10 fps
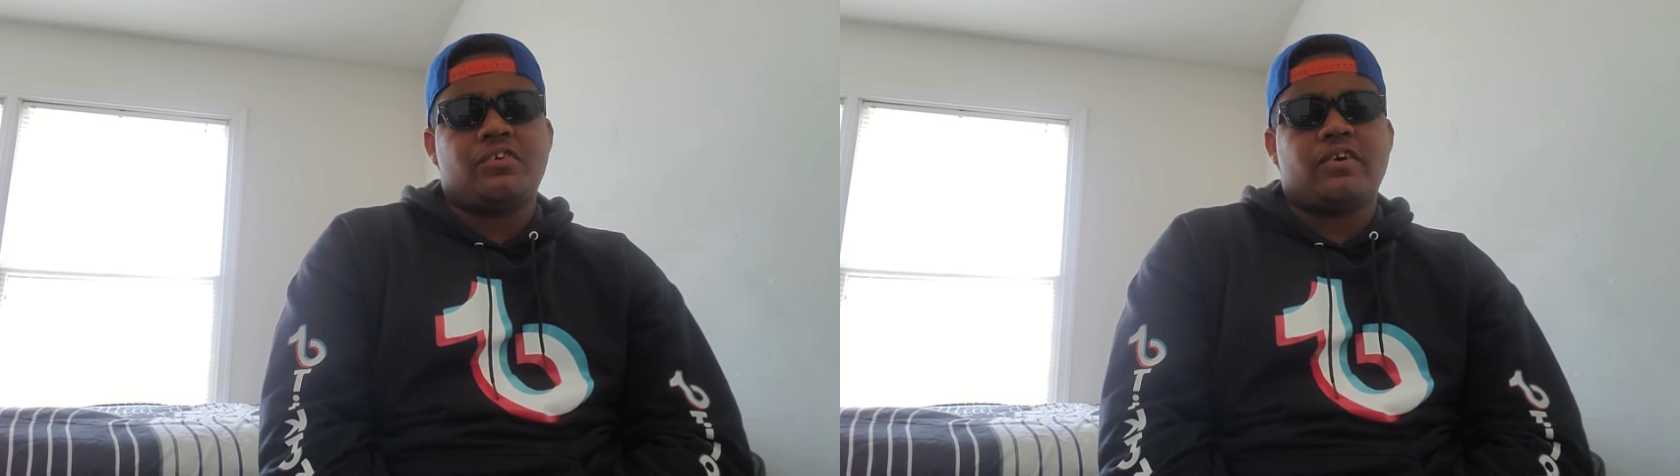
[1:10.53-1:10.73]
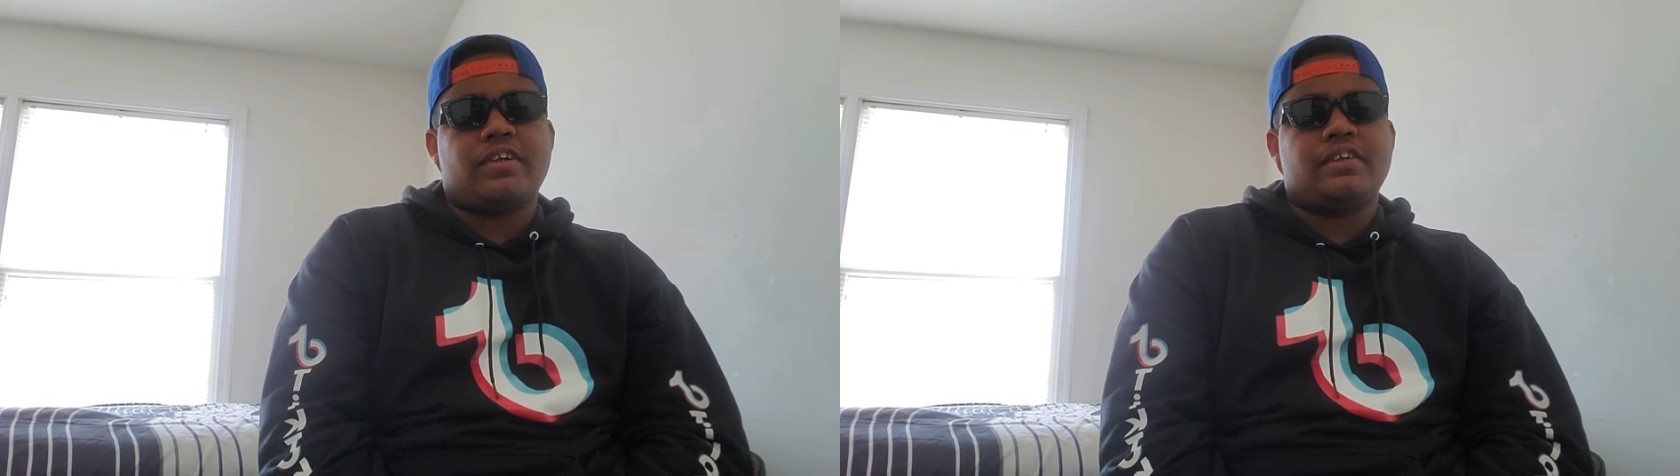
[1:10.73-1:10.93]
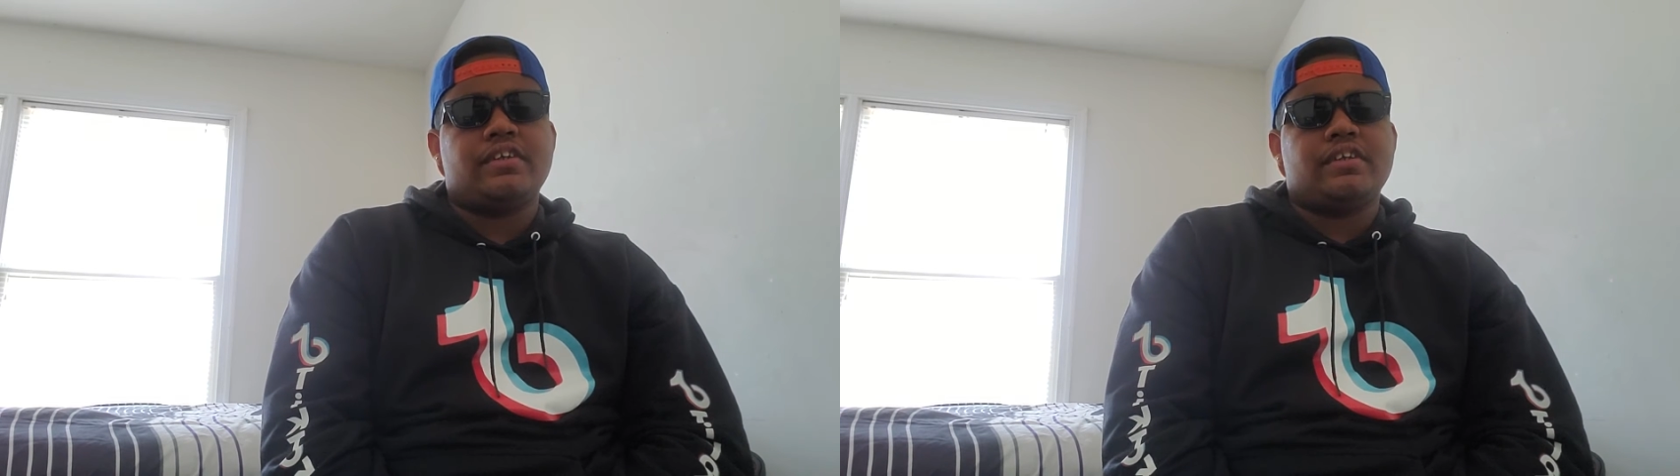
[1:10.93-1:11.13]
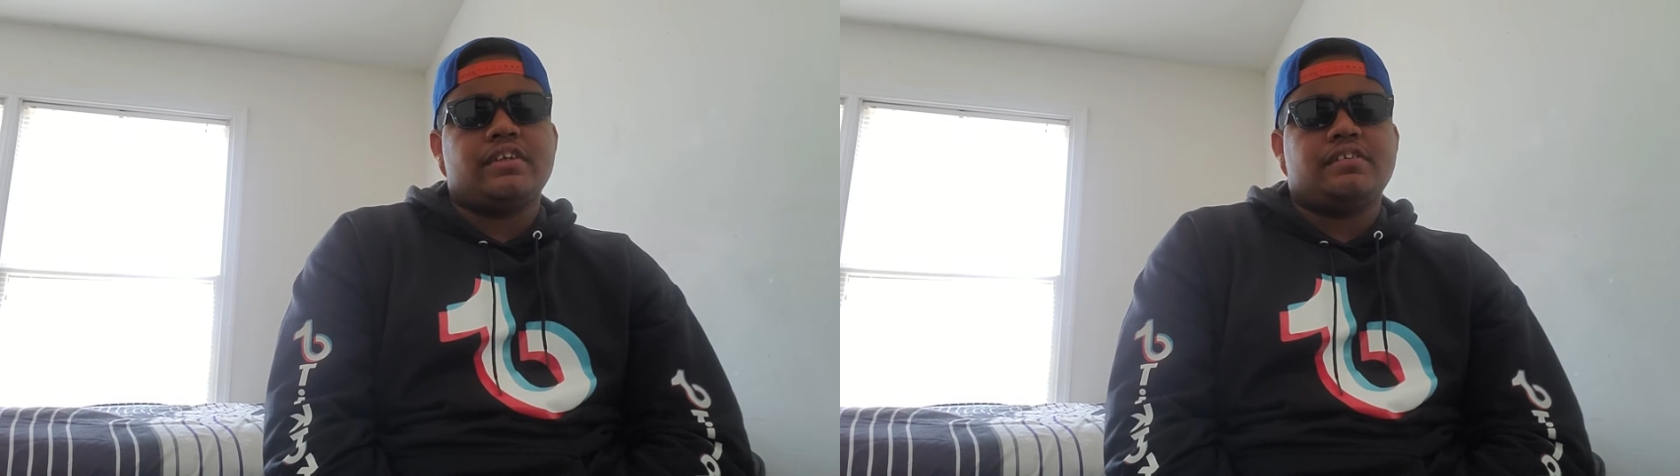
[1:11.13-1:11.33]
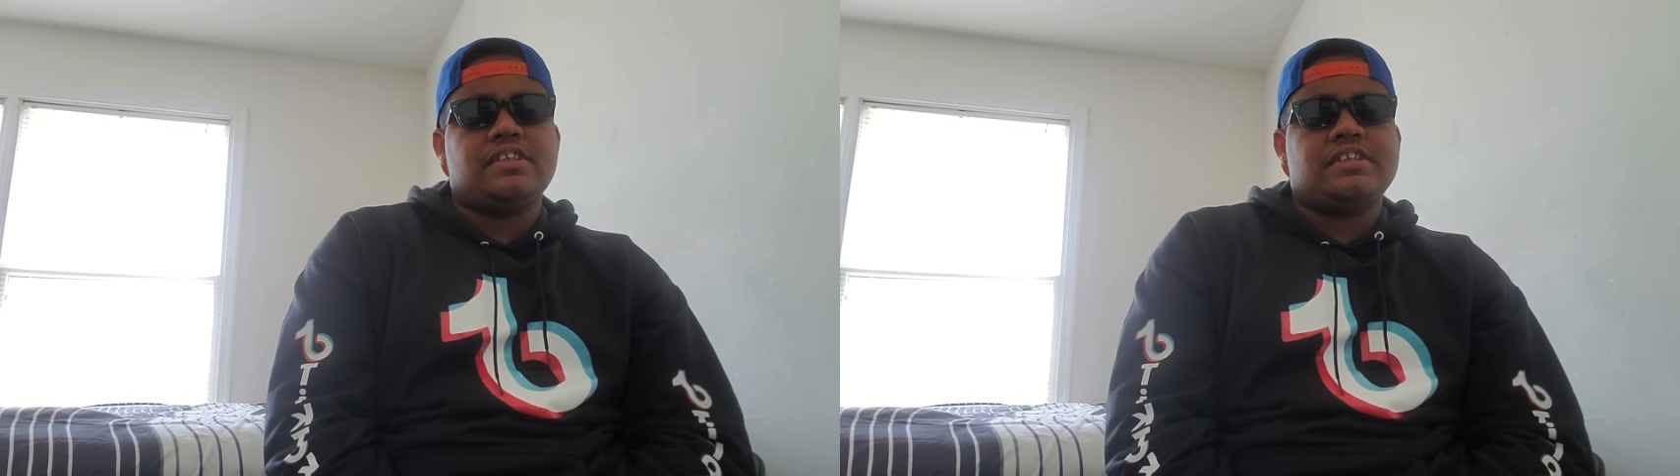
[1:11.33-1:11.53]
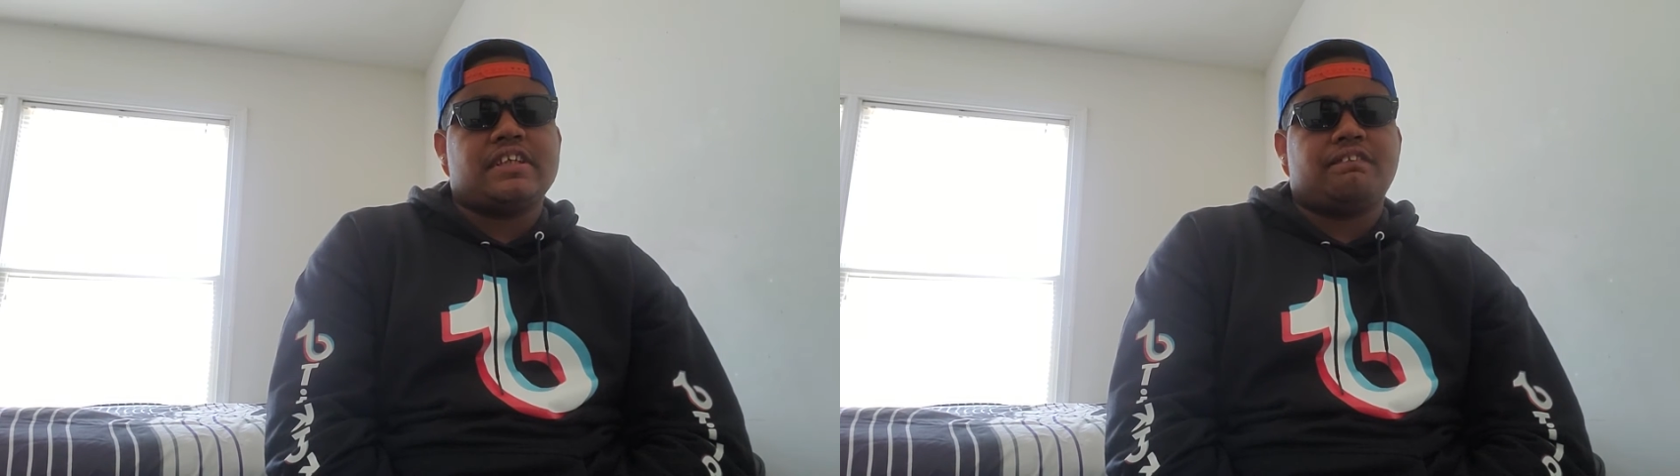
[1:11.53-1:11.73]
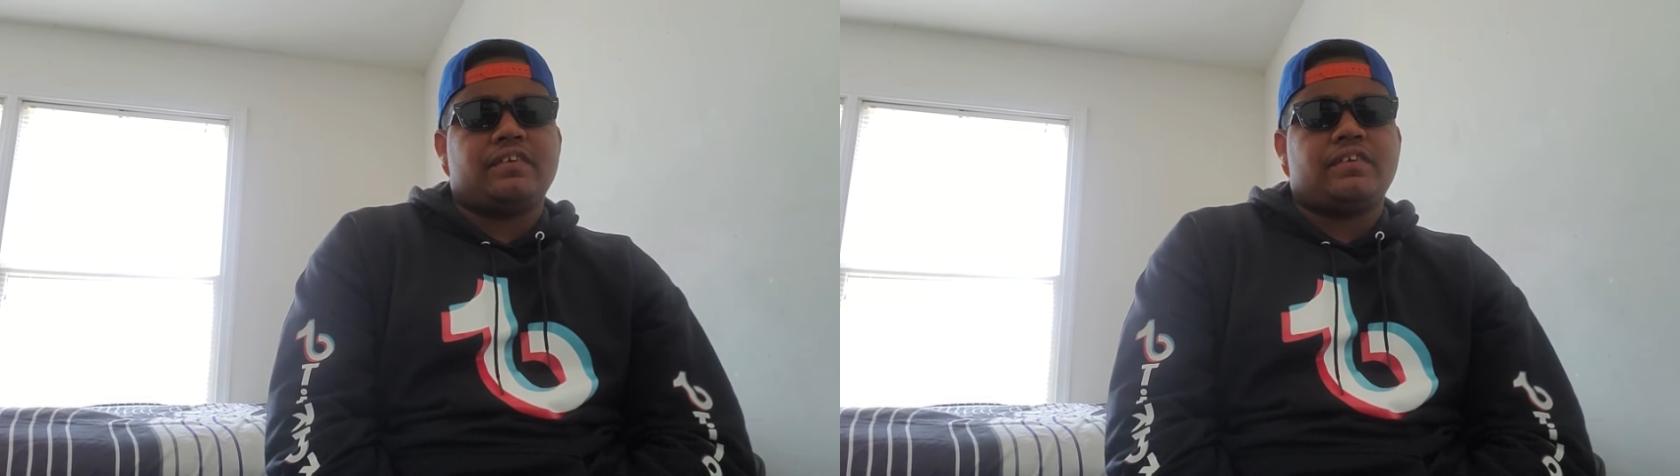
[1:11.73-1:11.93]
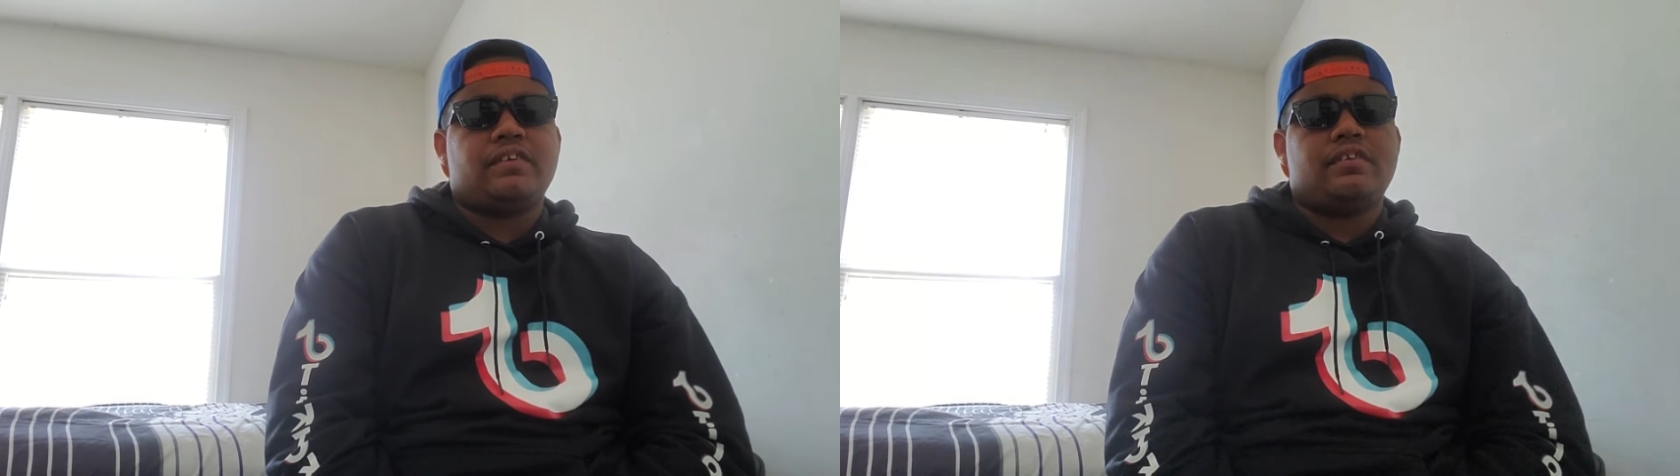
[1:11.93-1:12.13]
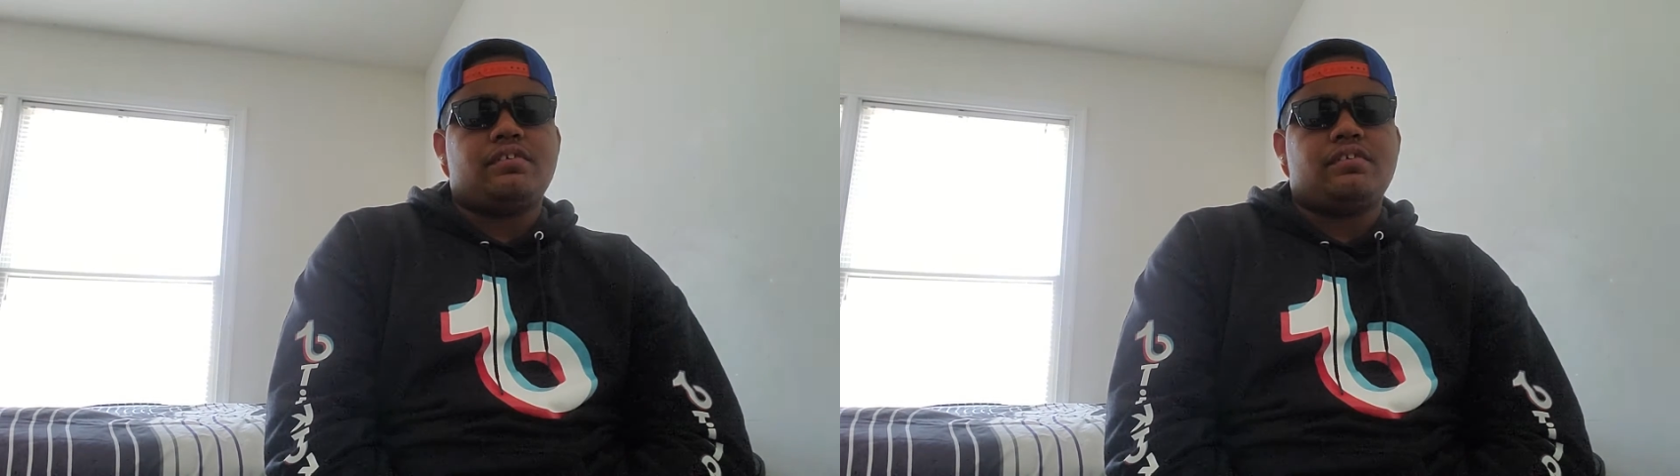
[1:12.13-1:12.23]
on December